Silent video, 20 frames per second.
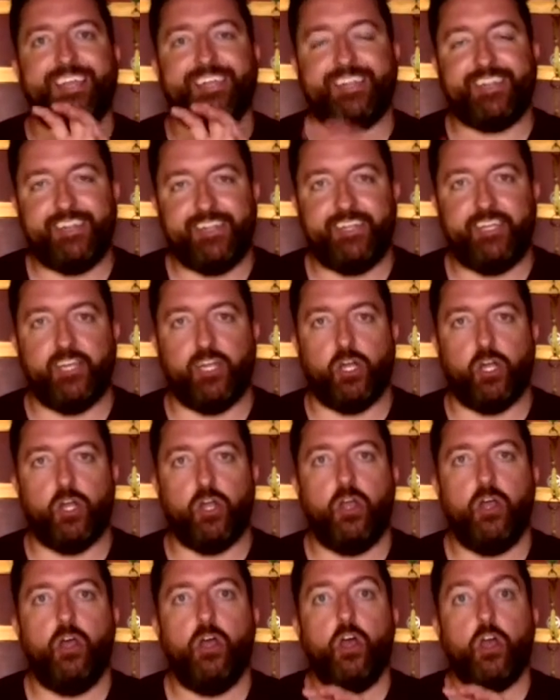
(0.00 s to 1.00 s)
clear
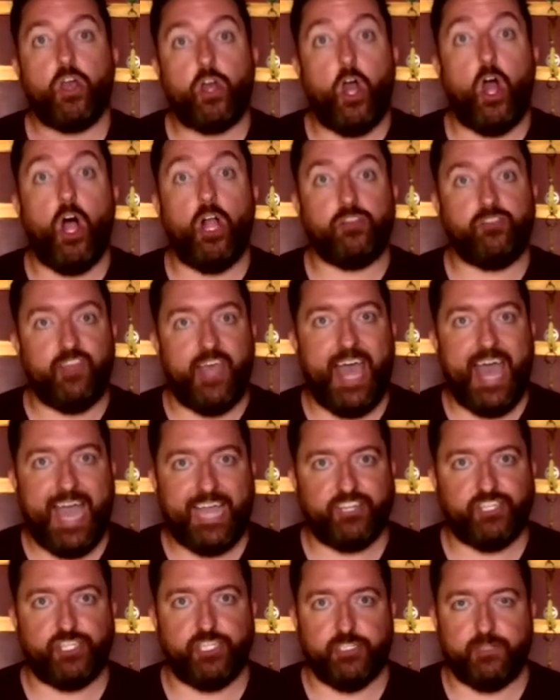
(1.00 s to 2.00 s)
call to
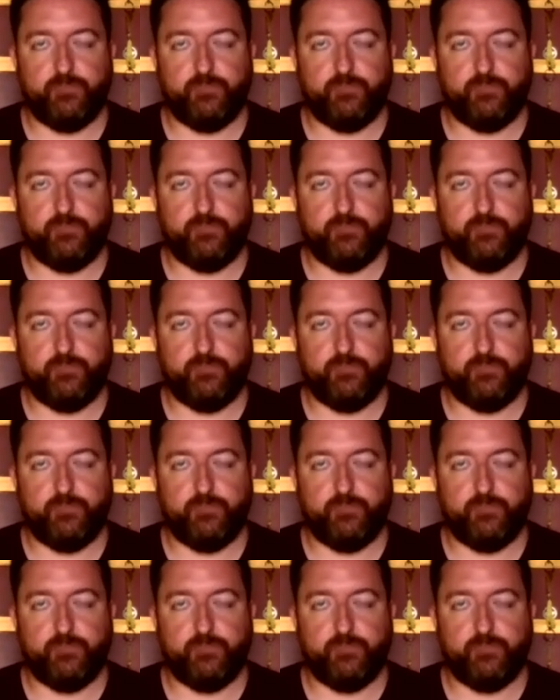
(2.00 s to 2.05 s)
action.